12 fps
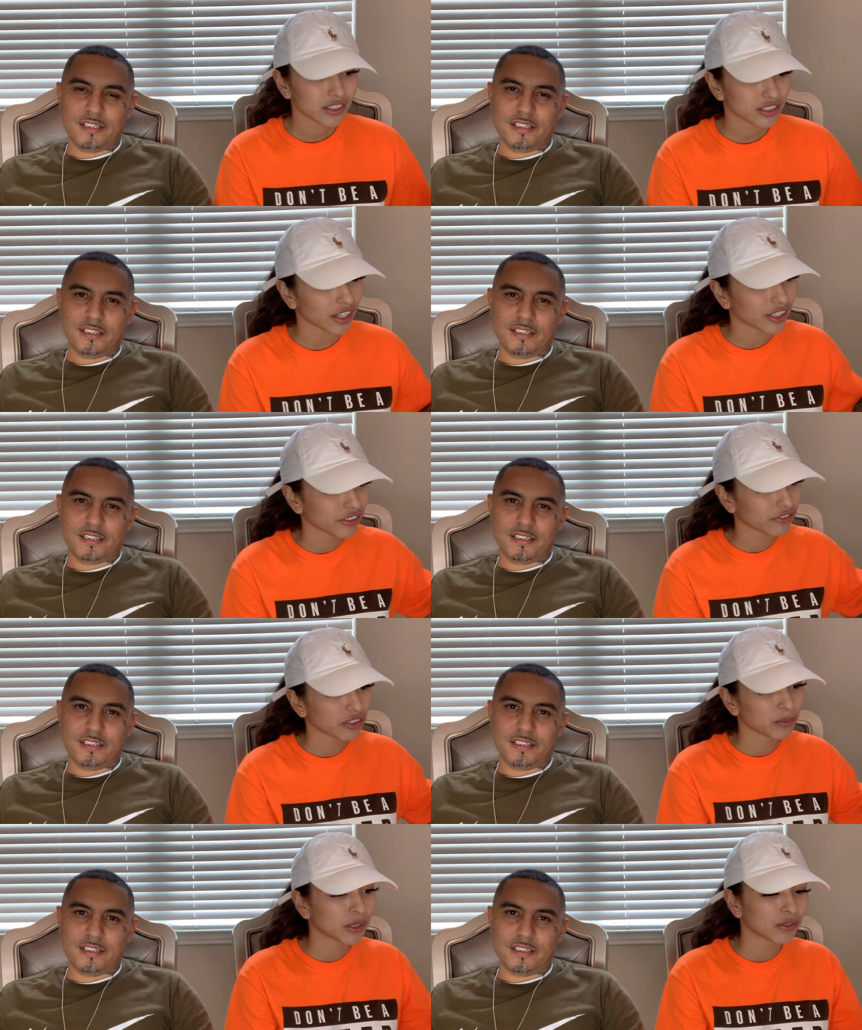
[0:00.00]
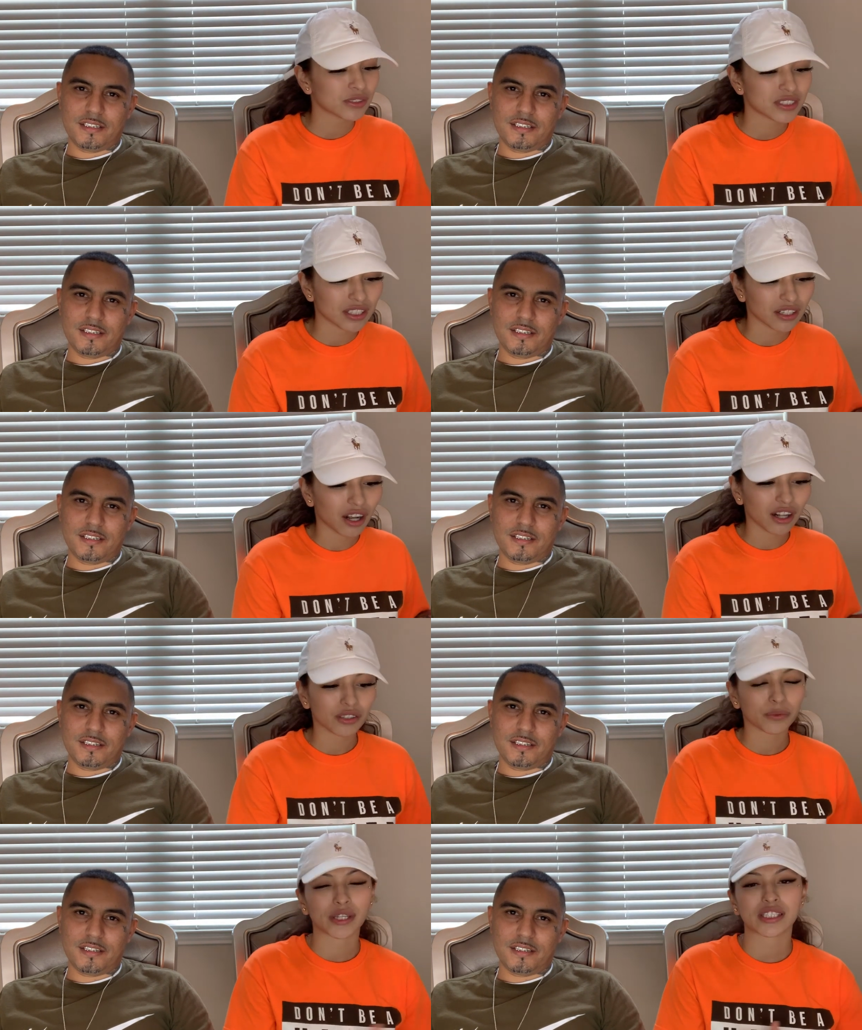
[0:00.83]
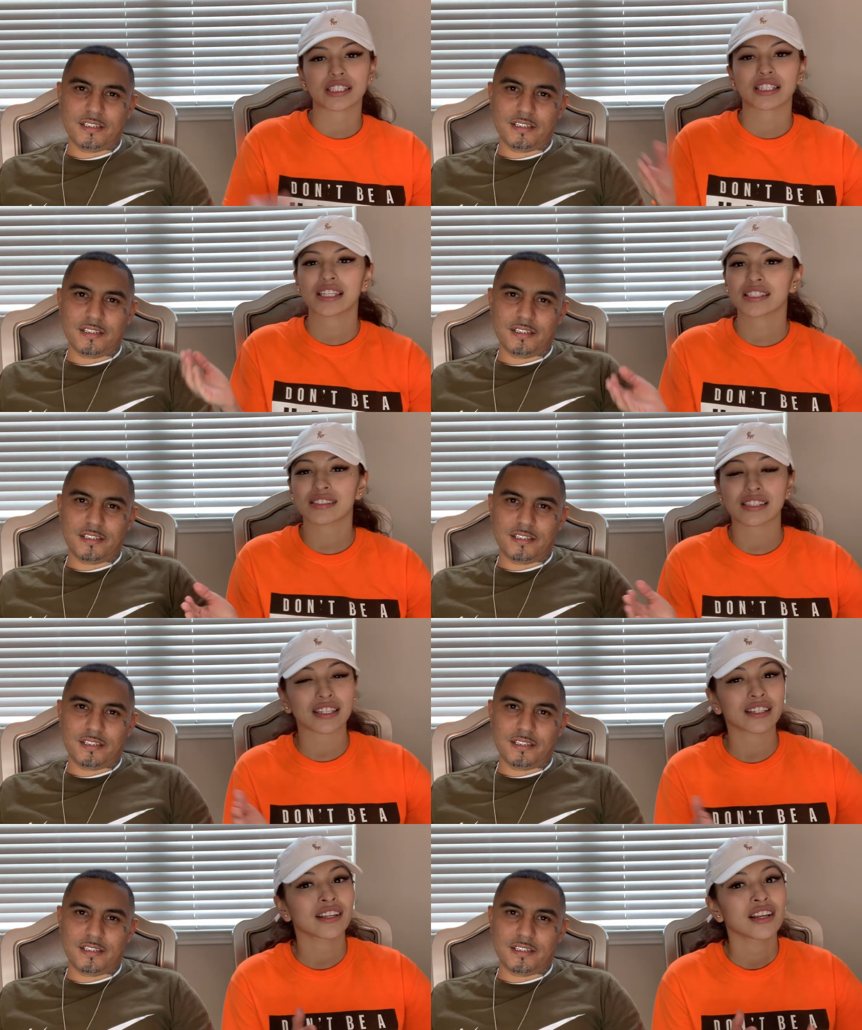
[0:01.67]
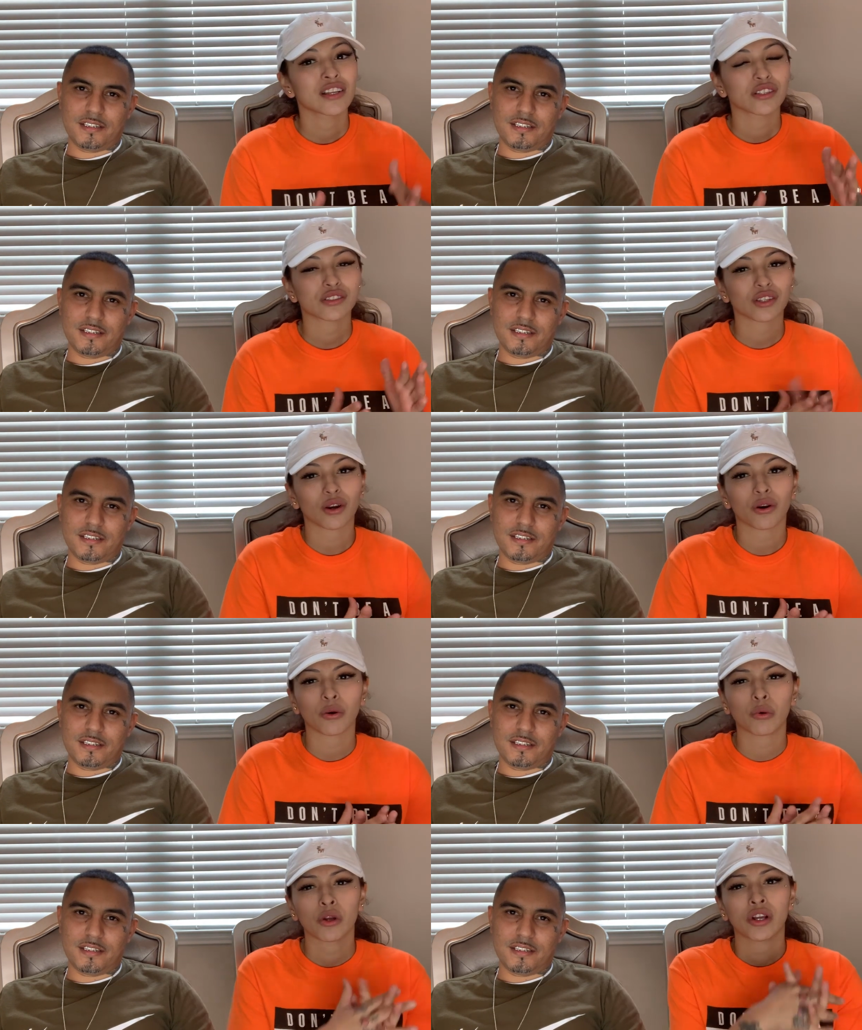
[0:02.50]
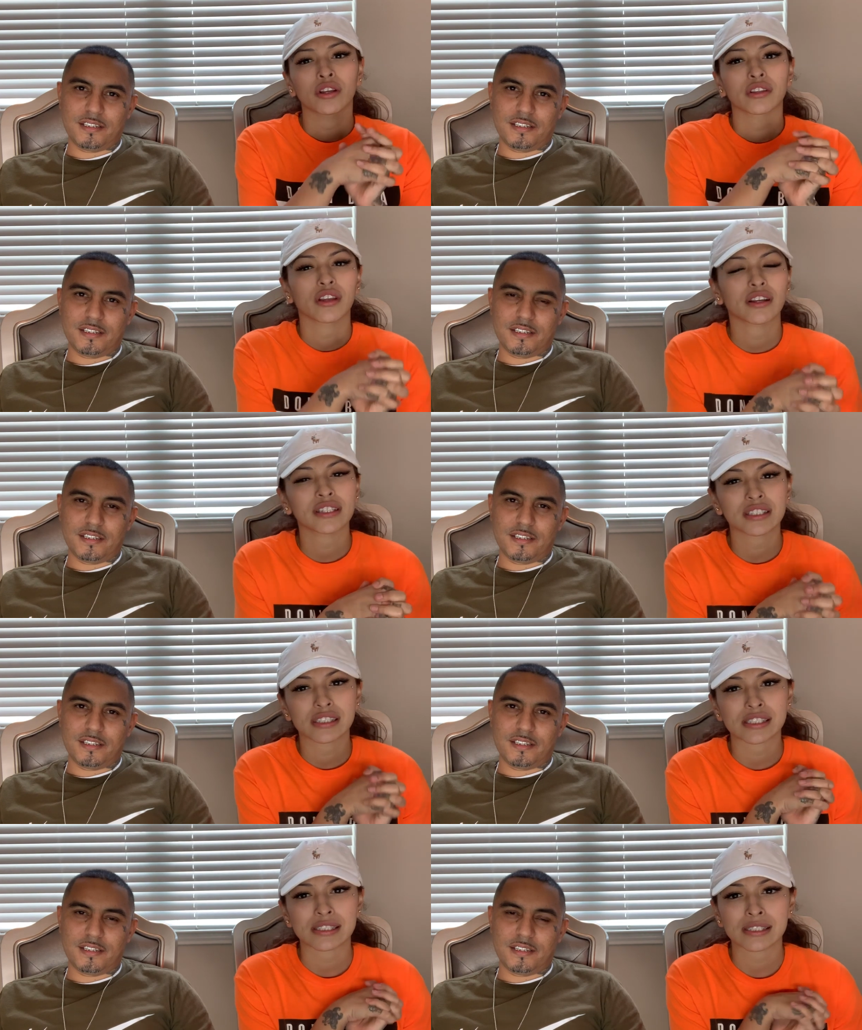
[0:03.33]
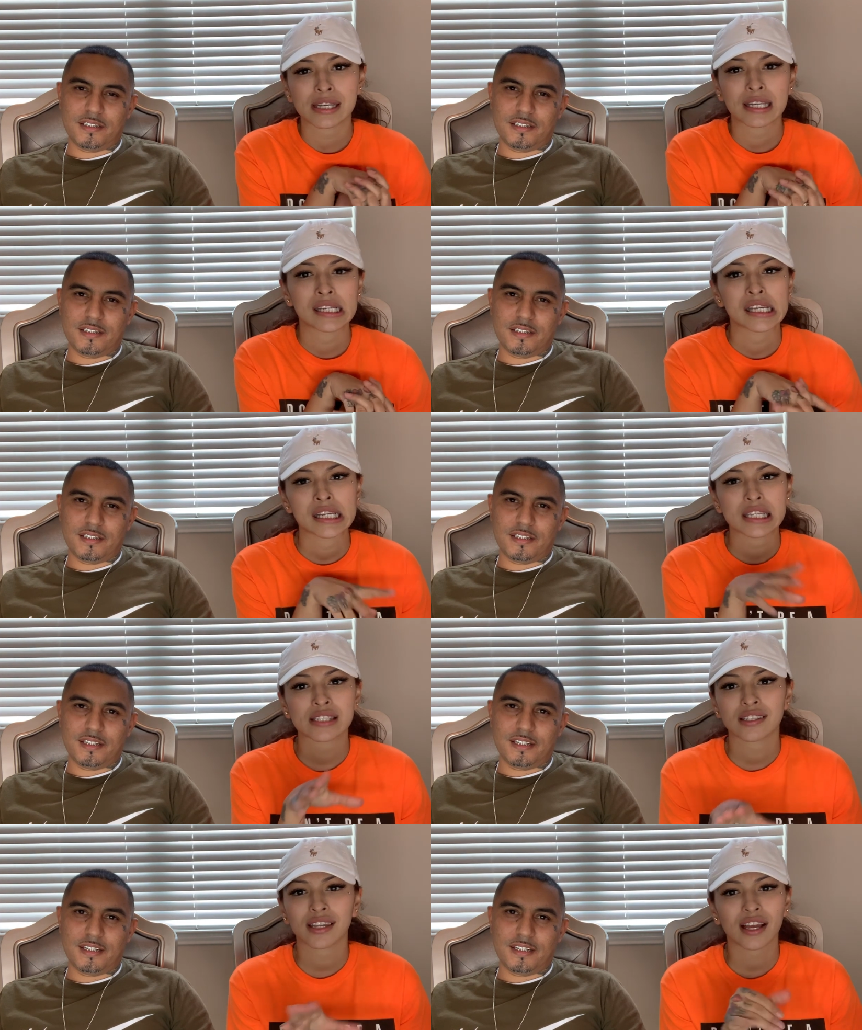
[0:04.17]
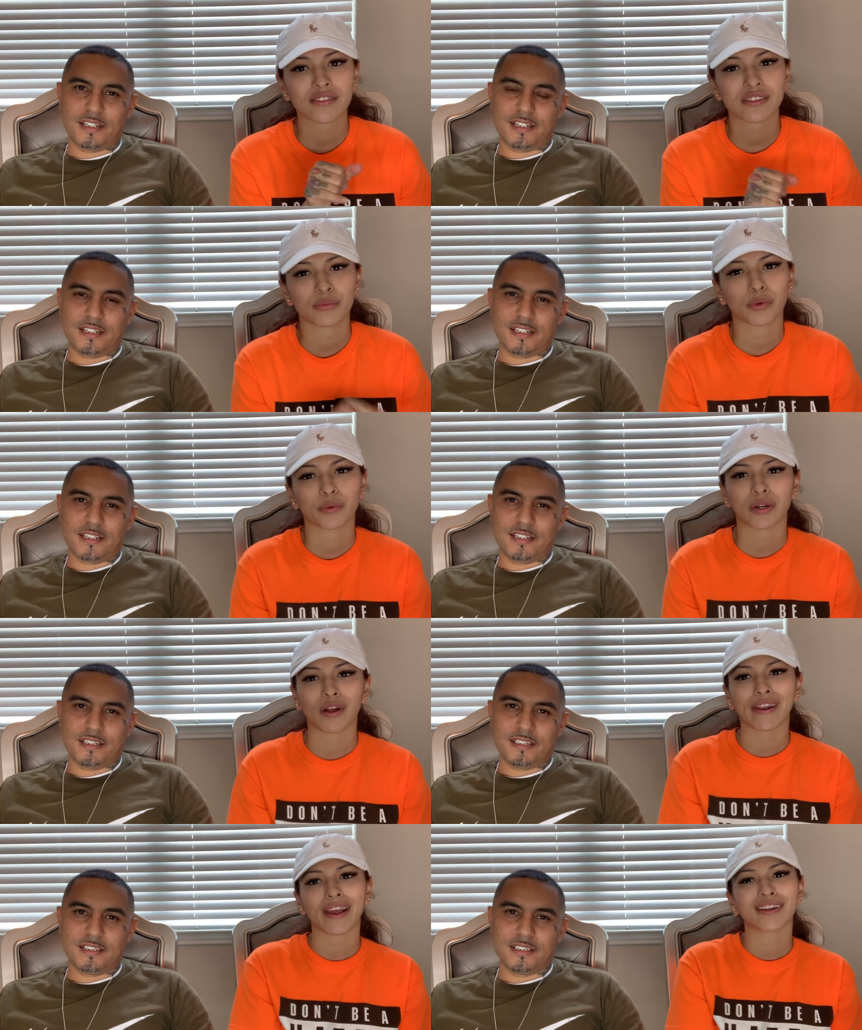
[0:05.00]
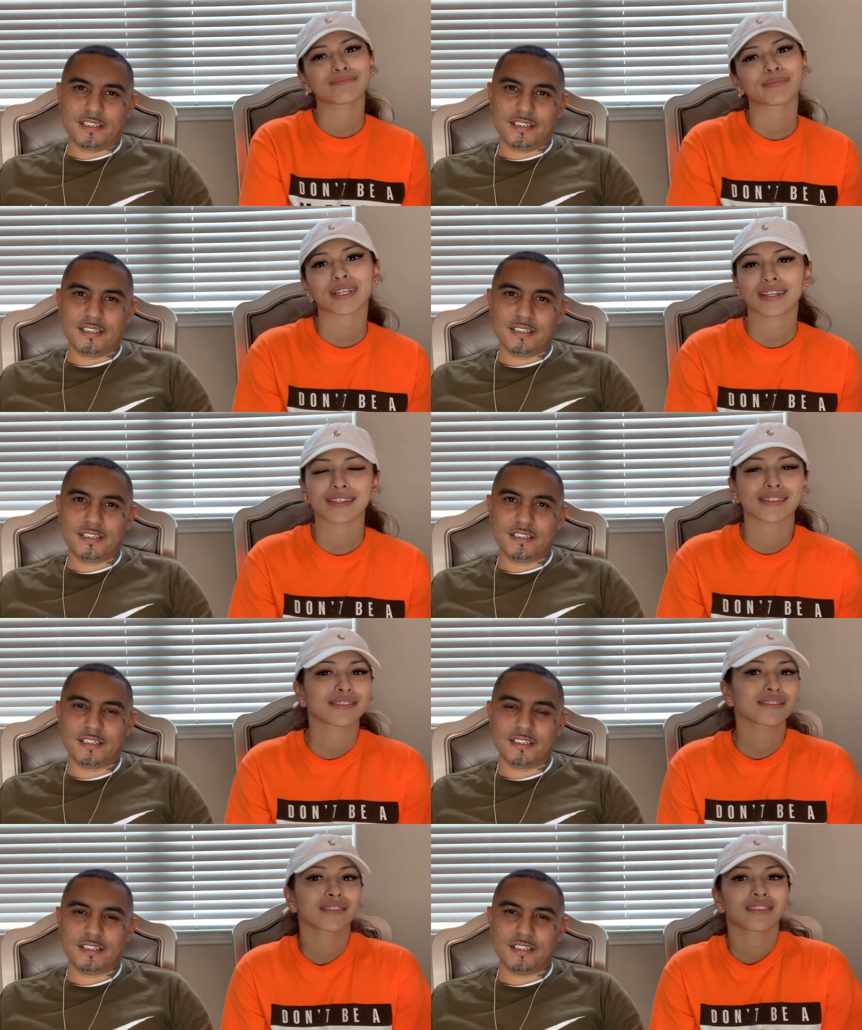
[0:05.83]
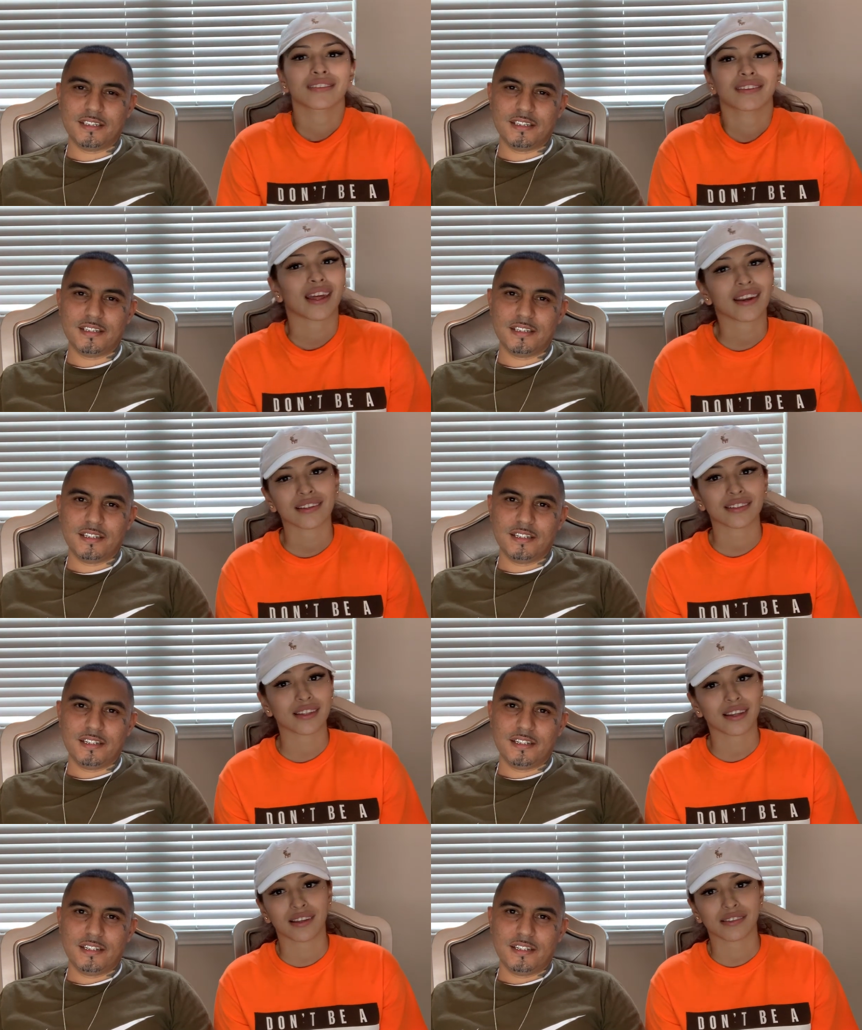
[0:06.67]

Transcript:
Speaker 1: starting from Houston all the way to Kingston. So y'all need to just sit down somewhere with all that, because that ain't the